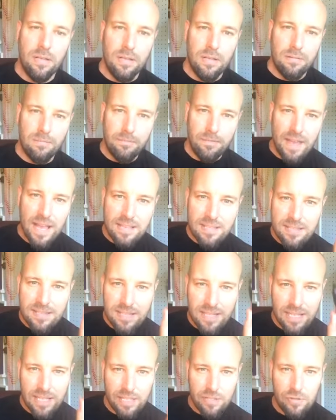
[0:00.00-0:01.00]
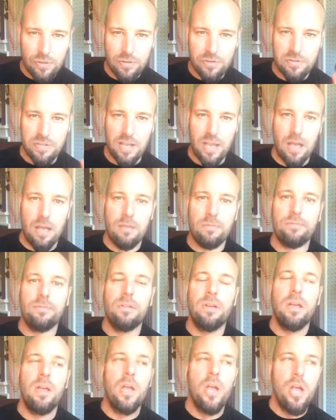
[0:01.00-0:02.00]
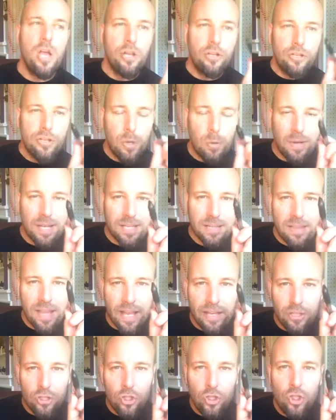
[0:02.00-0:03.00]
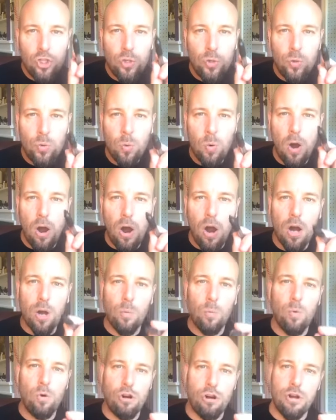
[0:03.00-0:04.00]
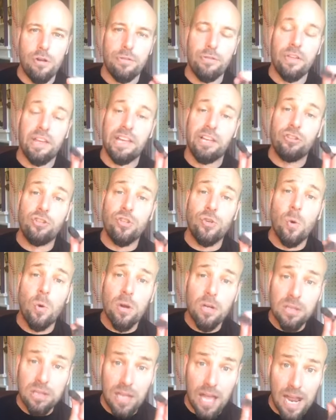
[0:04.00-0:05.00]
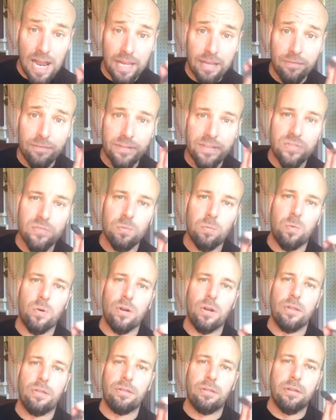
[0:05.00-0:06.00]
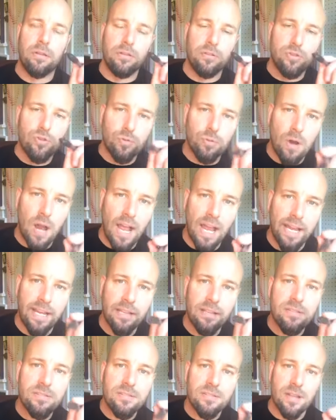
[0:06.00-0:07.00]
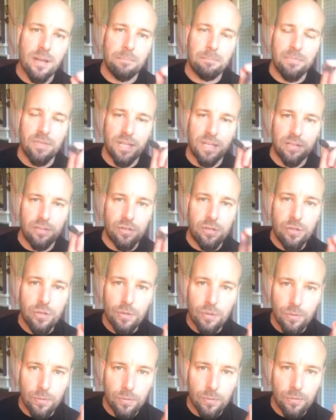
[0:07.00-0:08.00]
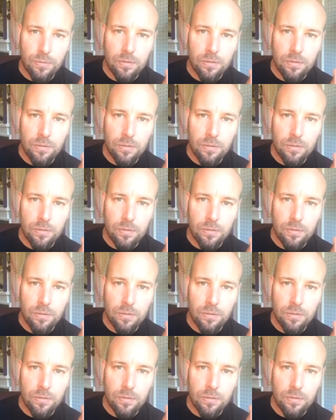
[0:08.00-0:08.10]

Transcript: Investing in yourself, knowing that you are worth and your life is worth trying something new.